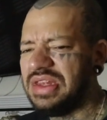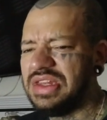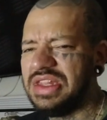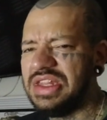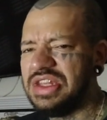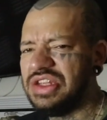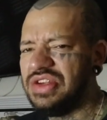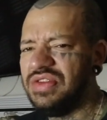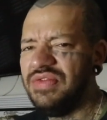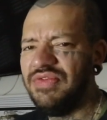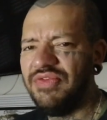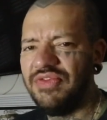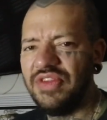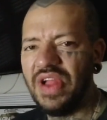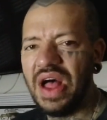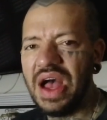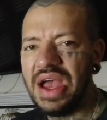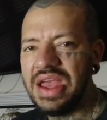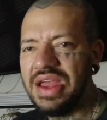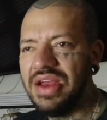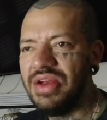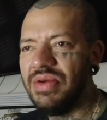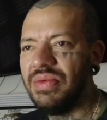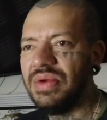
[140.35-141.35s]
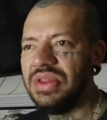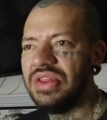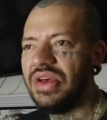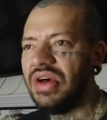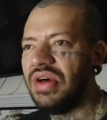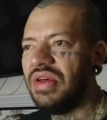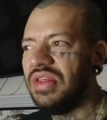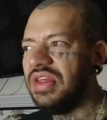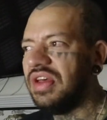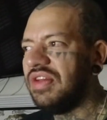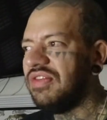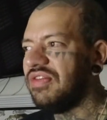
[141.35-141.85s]
did you fly here with
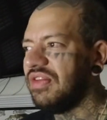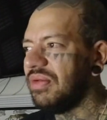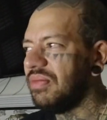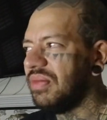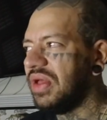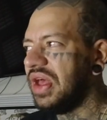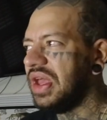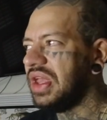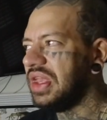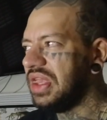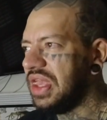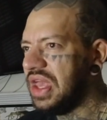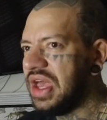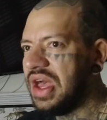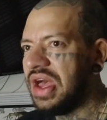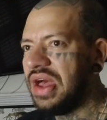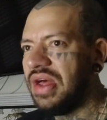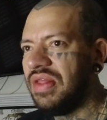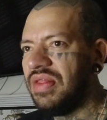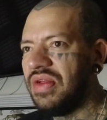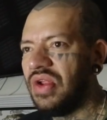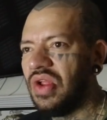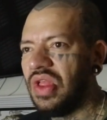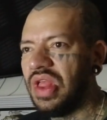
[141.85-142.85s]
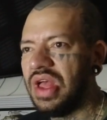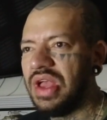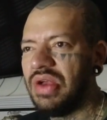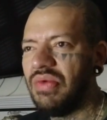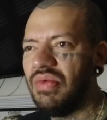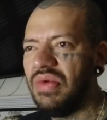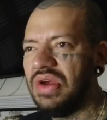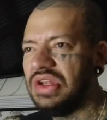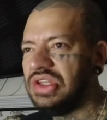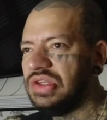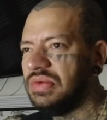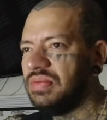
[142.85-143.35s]
all this? I'm like, yeah. And they're
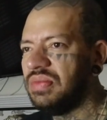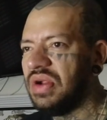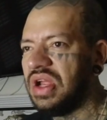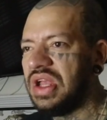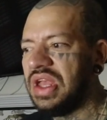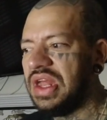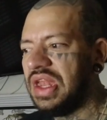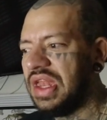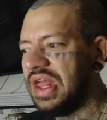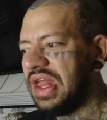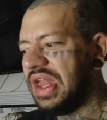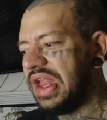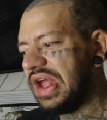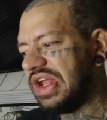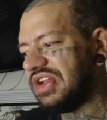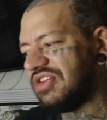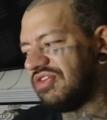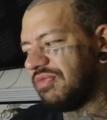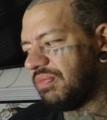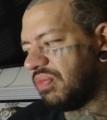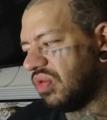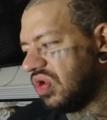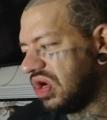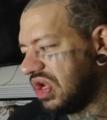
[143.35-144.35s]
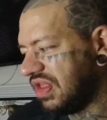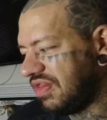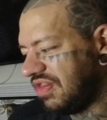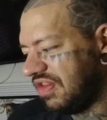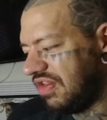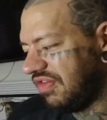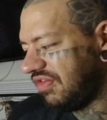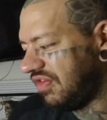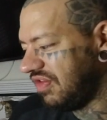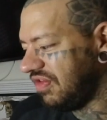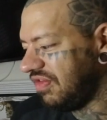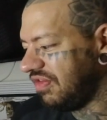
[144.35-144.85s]
like, what'd you bring it in? I just point at
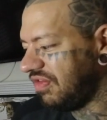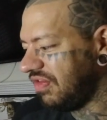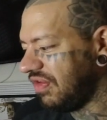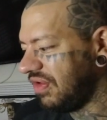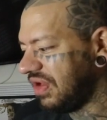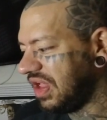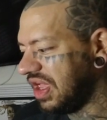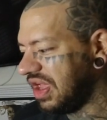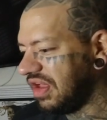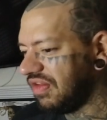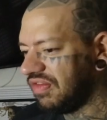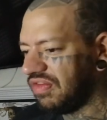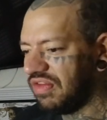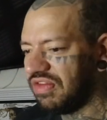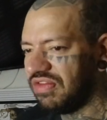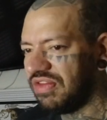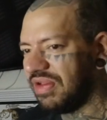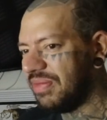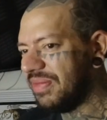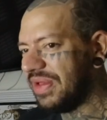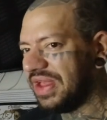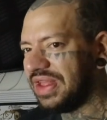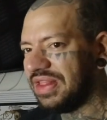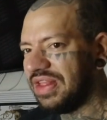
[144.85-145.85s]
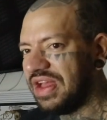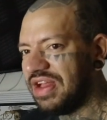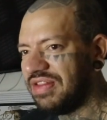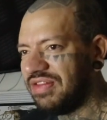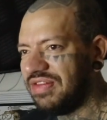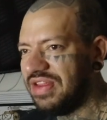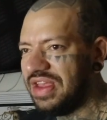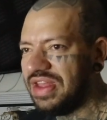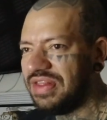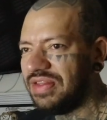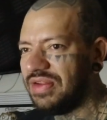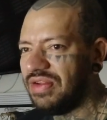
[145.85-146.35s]
these 2 suitcases. I'm like,
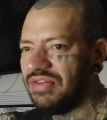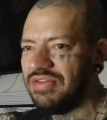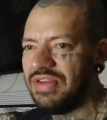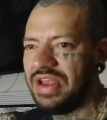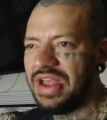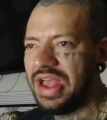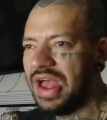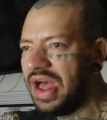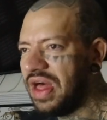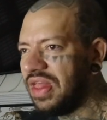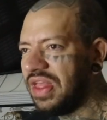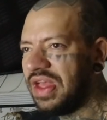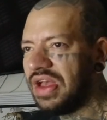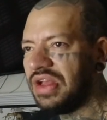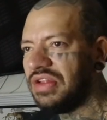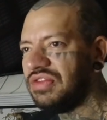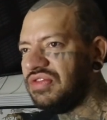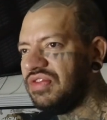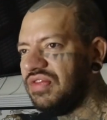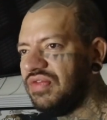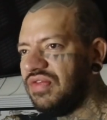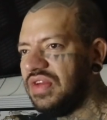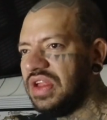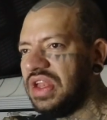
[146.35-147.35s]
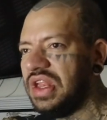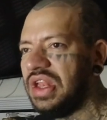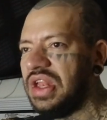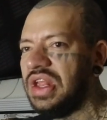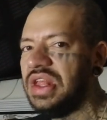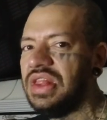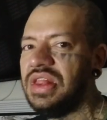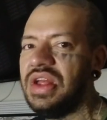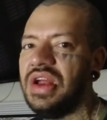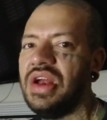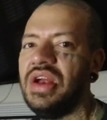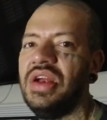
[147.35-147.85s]
that's it. There's like, how the hell did you fit it
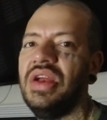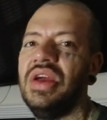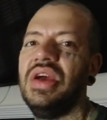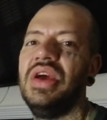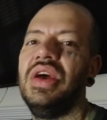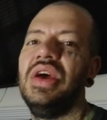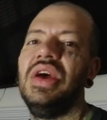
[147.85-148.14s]
in there?